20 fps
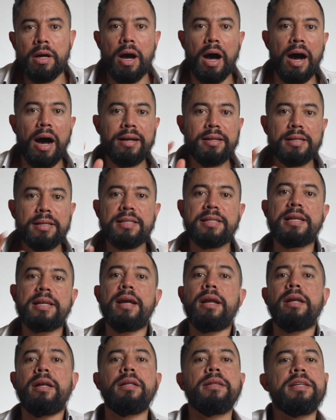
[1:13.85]

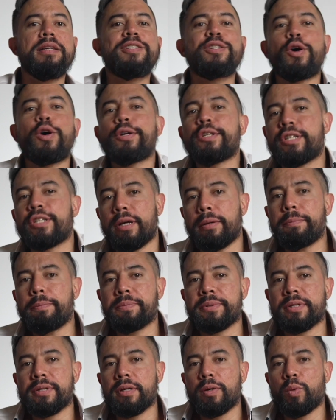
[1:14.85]
Understanding these
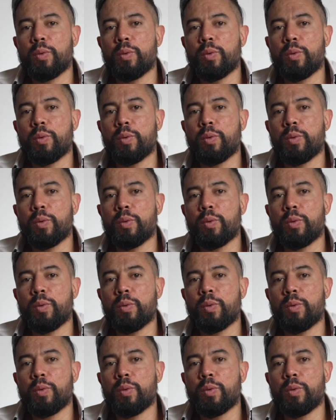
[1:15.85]
concepts